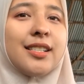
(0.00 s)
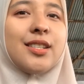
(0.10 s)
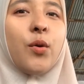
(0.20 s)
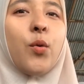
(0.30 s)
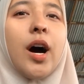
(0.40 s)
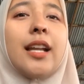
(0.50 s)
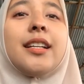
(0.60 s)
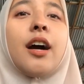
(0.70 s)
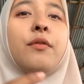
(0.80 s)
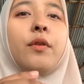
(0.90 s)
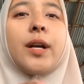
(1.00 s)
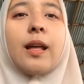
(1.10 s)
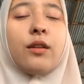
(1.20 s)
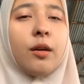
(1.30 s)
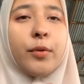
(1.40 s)
so
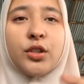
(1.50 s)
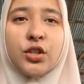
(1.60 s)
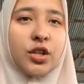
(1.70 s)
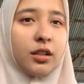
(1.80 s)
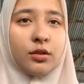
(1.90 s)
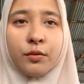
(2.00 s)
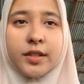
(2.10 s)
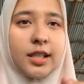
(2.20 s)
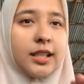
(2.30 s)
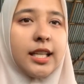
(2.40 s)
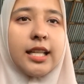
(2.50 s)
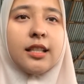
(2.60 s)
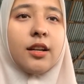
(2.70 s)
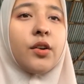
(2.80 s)
uncovering their potential to facilitate